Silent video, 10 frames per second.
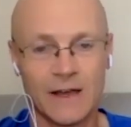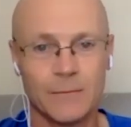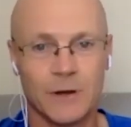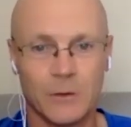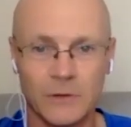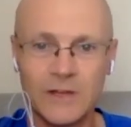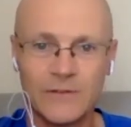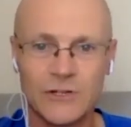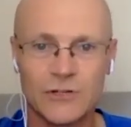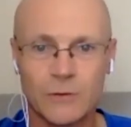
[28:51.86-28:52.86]
but only
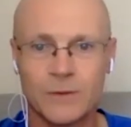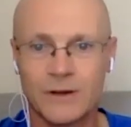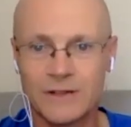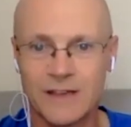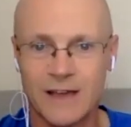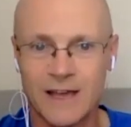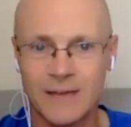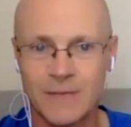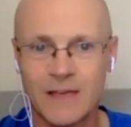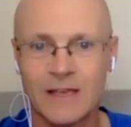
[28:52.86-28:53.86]
for a short period of
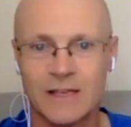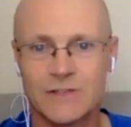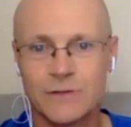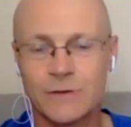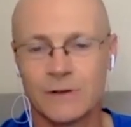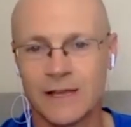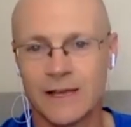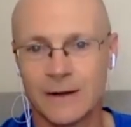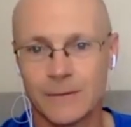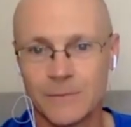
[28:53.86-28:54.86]
time. And sooner or
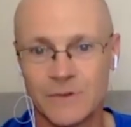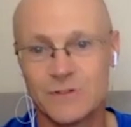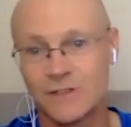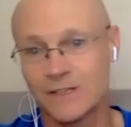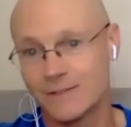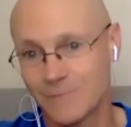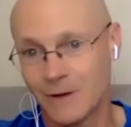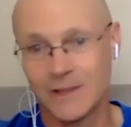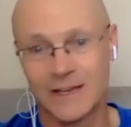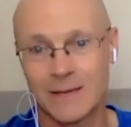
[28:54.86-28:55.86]
later, usually
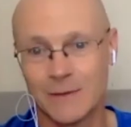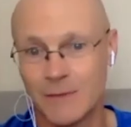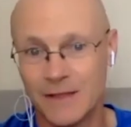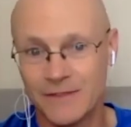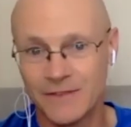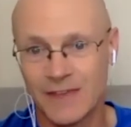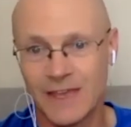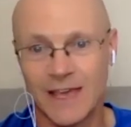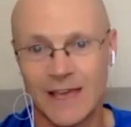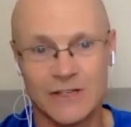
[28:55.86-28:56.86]
only a couple of months,
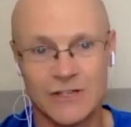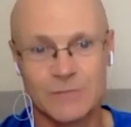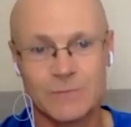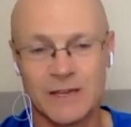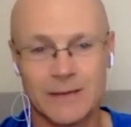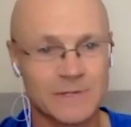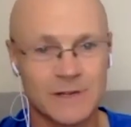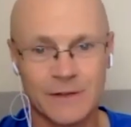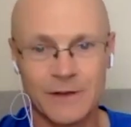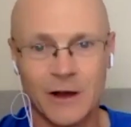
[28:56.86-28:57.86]
it just becomes
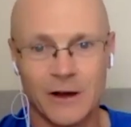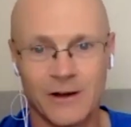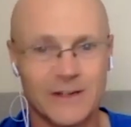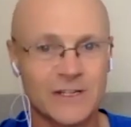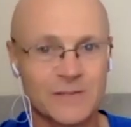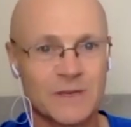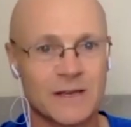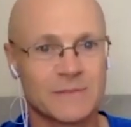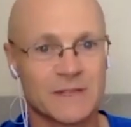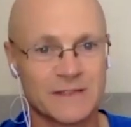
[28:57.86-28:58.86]
another car. It just
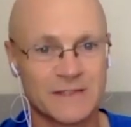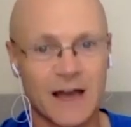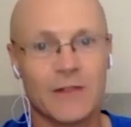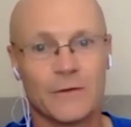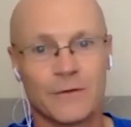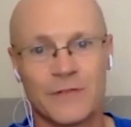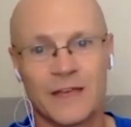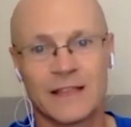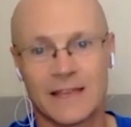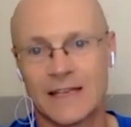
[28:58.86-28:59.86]
becomes this other
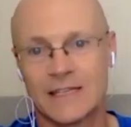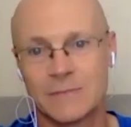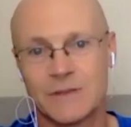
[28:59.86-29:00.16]
thing that gets me